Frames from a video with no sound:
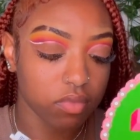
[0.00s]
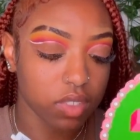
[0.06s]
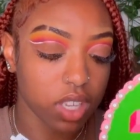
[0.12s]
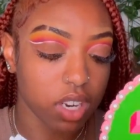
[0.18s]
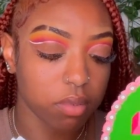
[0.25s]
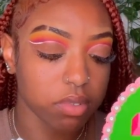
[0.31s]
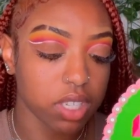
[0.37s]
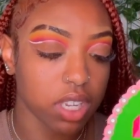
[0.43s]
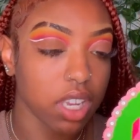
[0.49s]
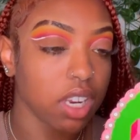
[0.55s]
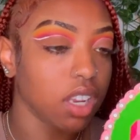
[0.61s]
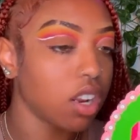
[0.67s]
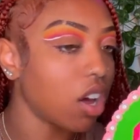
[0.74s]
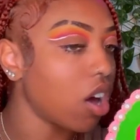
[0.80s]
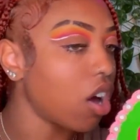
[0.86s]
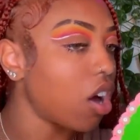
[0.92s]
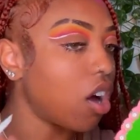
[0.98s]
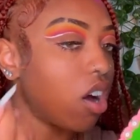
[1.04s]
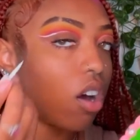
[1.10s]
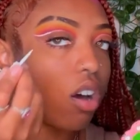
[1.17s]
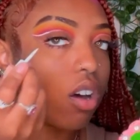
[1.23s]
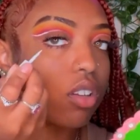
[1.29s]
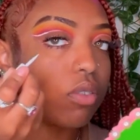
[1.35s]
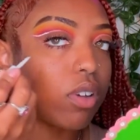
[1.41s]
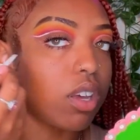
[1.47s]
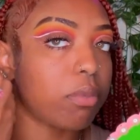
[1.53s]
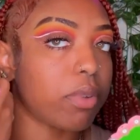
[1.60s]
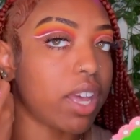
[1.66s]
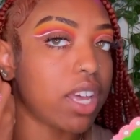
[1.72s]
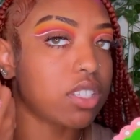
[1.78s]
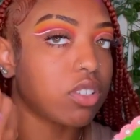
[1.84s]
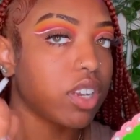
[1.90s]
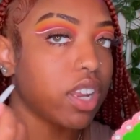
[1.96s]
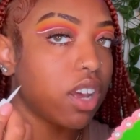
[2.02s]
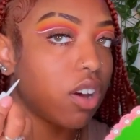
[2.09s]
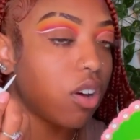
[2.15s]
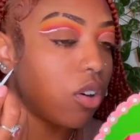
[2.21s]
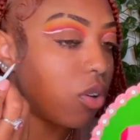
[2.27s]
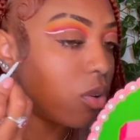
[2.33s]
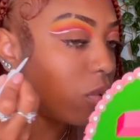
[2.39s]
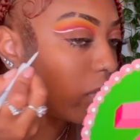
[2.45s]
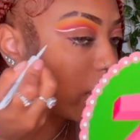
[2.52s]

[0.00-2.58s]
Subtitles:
And I'm taking it all the way back so that whole